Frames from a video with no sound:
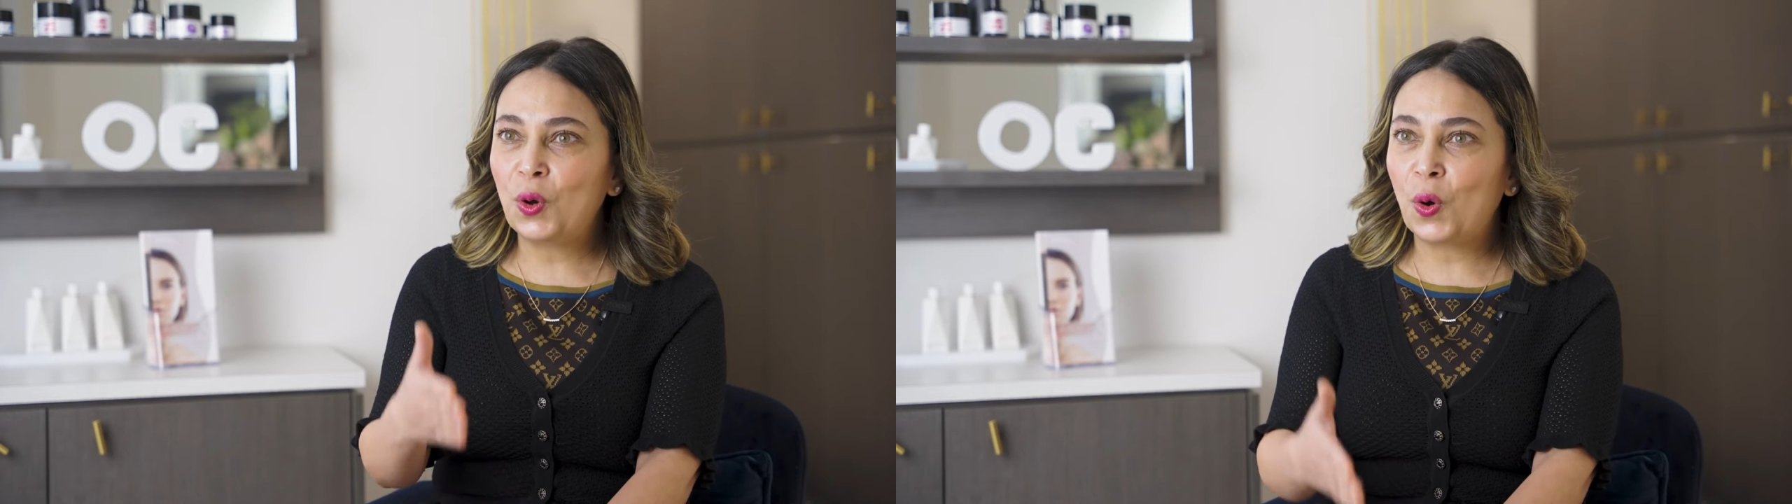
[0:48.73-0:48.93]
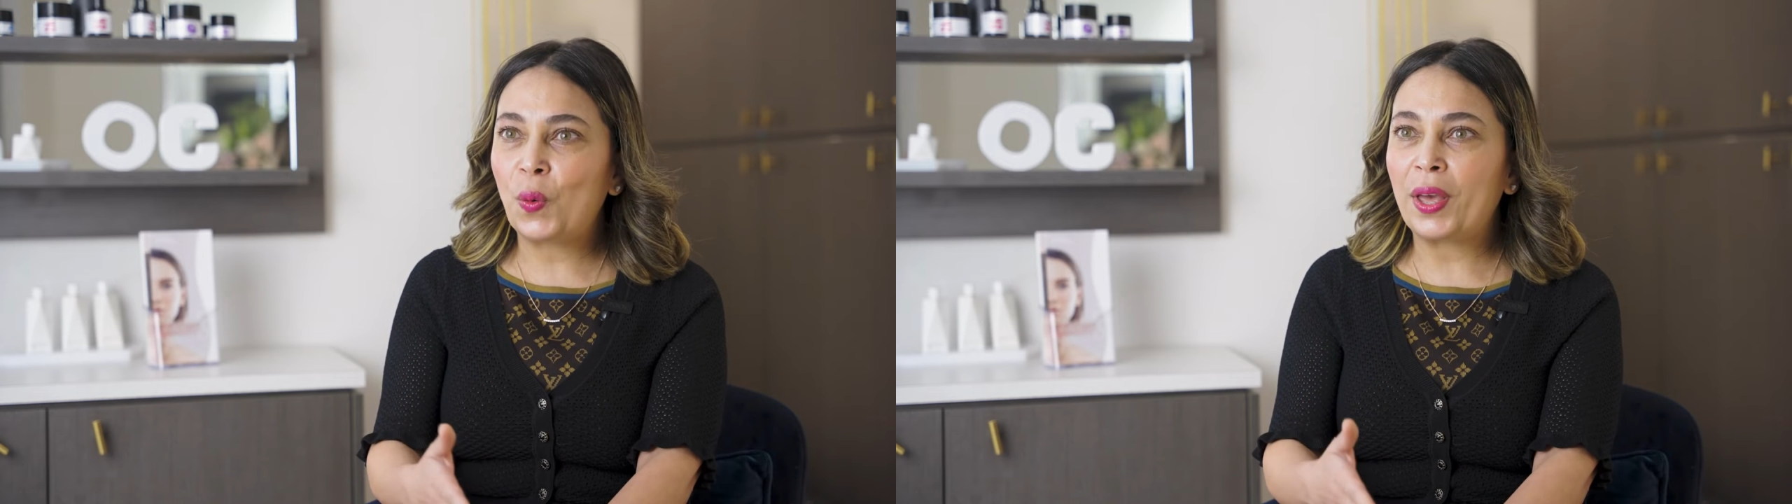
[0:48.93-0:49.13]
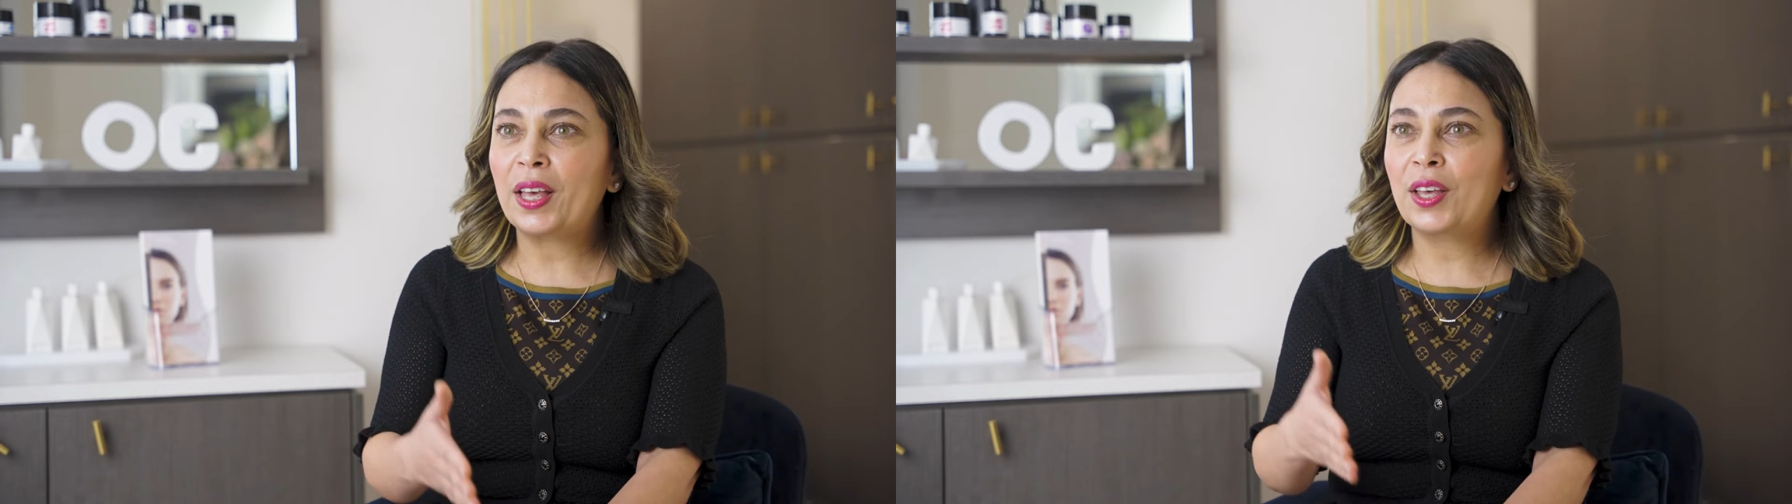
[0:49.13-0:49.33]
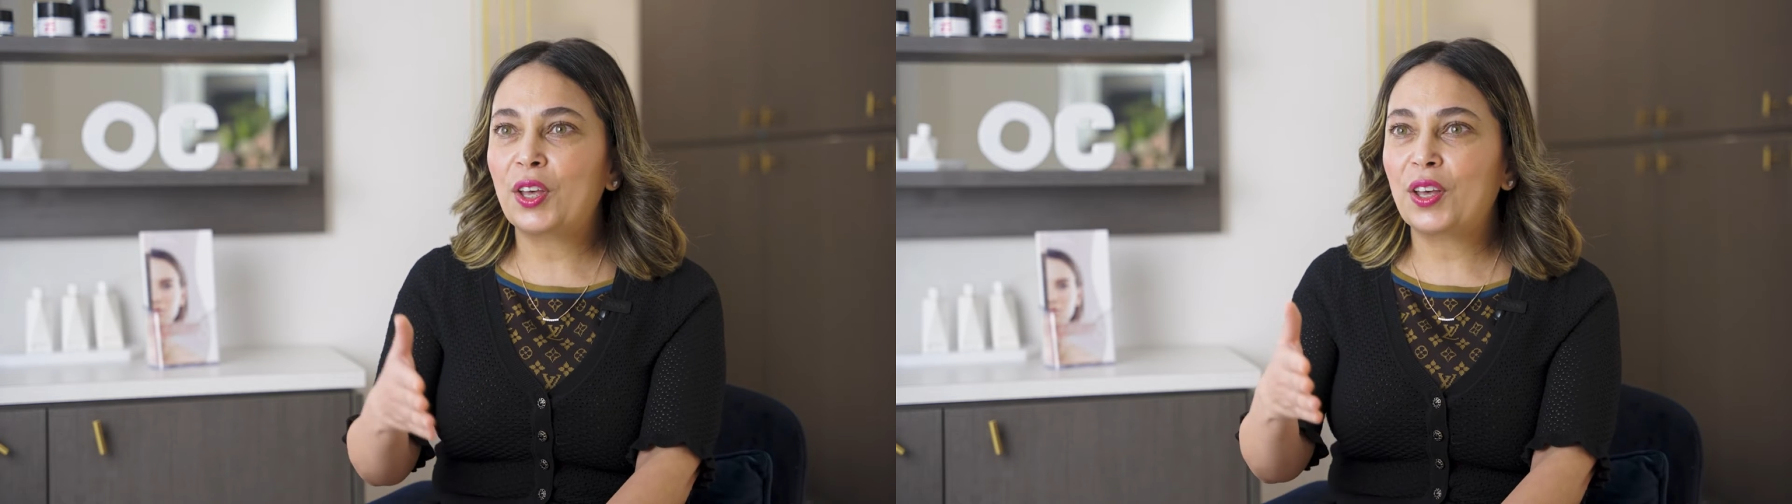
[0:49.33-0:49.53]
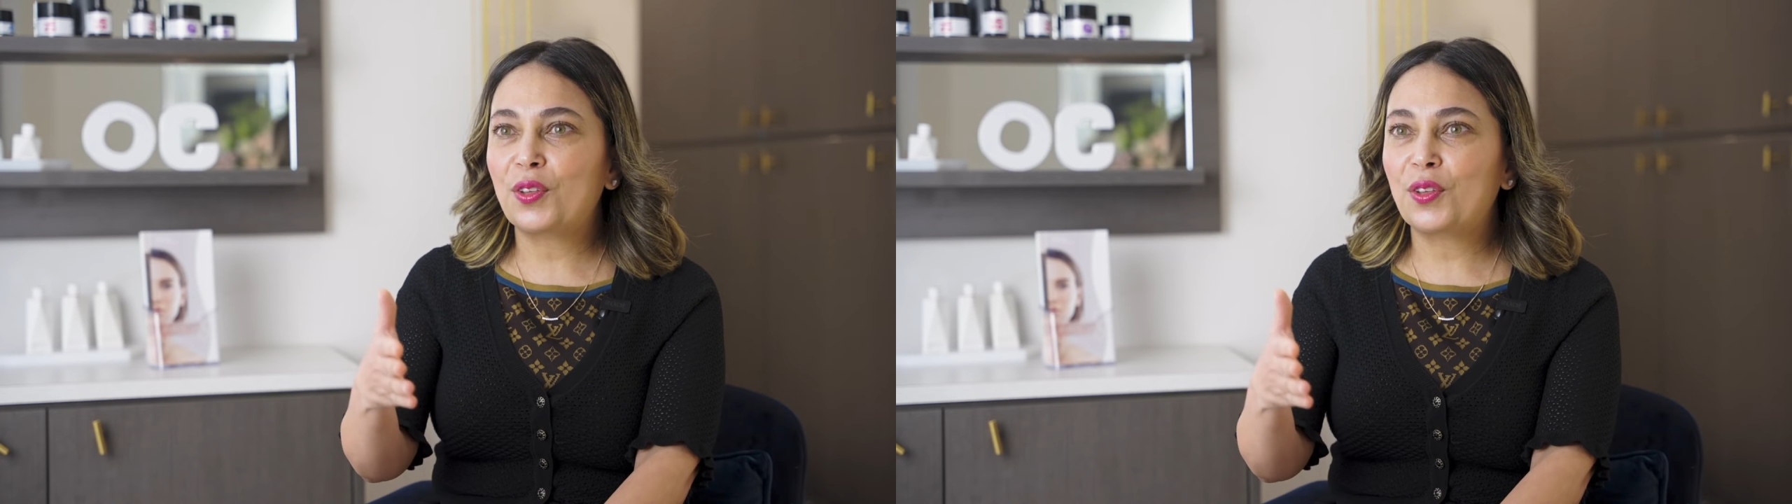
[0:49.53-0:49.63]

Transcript: going